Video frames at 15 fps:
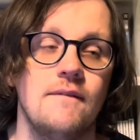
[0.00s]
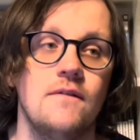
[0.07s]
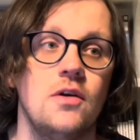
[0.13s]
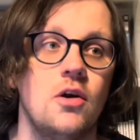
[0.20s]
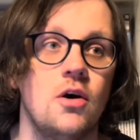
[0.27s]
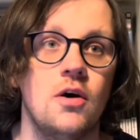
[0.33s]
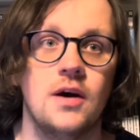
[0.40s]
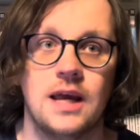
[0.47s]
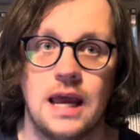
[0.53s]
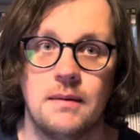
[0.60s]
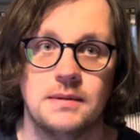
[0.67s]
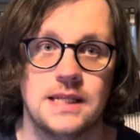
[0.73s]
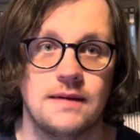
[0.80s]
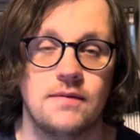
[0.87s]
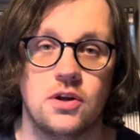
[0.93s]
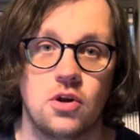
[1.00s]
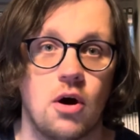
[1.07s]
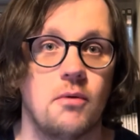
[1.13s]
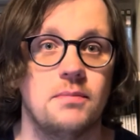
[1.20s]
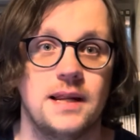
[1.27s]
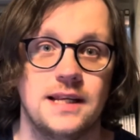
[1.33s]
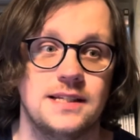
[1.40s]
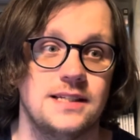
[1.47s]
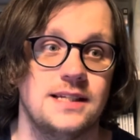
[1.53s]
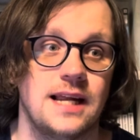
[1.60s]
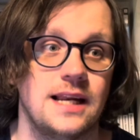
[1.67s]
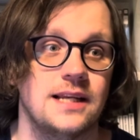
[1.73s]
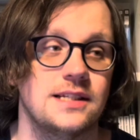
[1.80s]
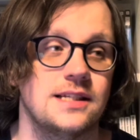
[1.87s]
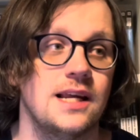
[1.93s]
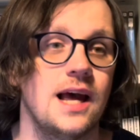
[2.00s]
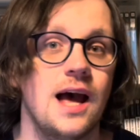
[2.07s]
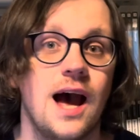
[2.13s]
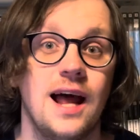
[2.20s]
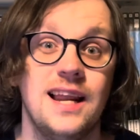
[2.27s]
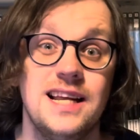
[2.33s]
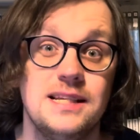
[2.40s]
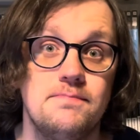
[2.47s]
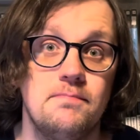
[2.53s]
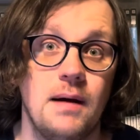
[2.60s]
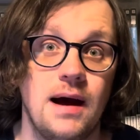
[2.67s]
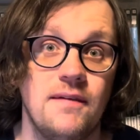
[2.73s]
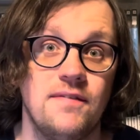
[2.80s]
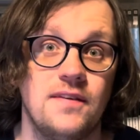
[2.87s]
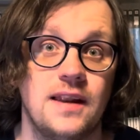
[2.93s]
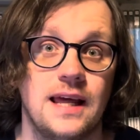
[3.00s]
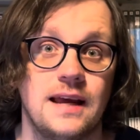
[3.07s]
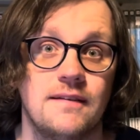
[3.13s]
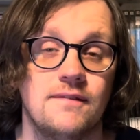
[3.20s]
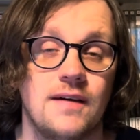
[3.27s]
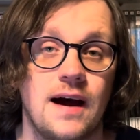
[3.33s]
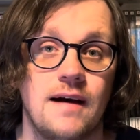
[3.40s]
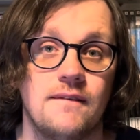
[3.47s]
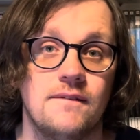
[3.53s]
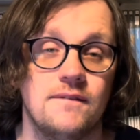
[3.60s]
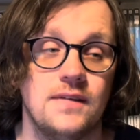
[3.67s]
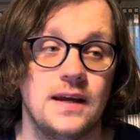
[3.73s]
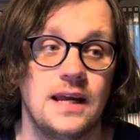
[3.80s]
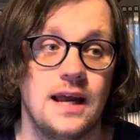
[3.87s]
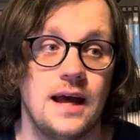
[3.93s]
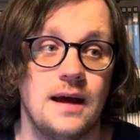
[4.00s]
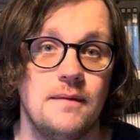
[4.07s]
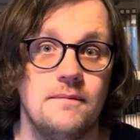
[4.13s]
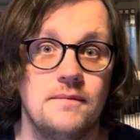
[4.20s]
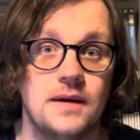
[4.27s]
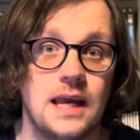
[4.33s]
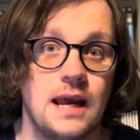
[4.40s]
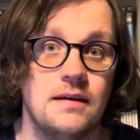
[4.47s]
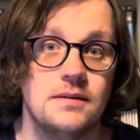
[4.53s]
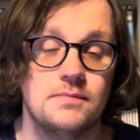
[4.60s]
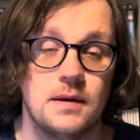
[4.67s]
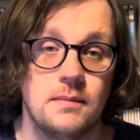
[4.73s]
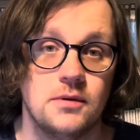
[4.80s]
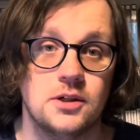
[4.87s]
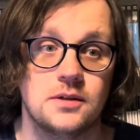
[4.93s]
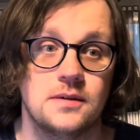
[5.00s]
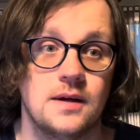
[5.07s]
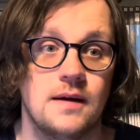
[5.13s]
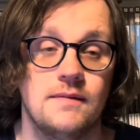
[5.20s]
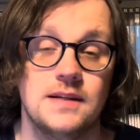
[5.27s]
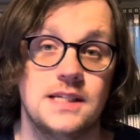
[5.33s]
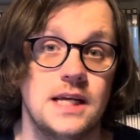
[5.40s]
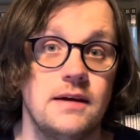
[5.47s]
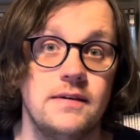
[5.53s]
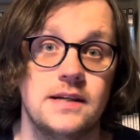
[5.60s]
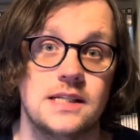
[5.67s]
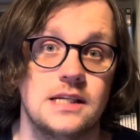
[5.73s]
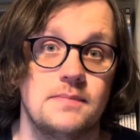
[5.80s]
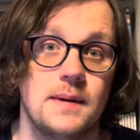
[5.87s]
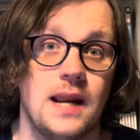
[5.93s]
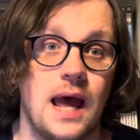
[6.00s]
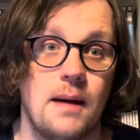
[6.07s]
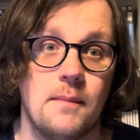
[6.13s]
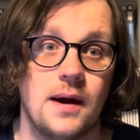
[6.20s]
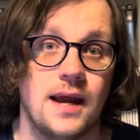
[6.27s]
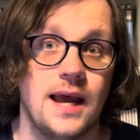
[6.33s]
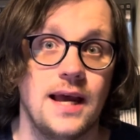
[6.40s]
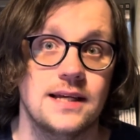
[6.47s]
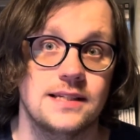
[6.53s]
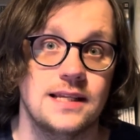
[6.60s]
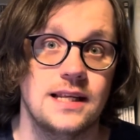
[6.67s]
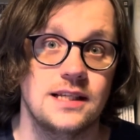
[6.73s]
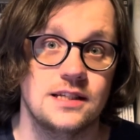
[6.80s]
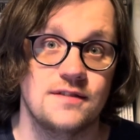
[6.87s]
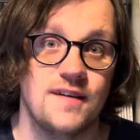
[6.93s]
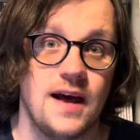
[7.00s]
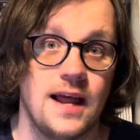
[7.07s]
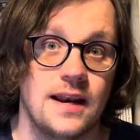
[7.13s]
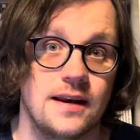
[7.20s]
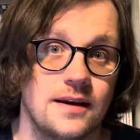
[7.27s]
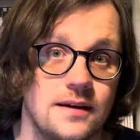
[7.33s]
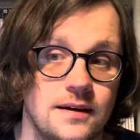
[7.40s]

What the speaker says: No game has ever topped it since. And it is baffling that the series has been MIA since then.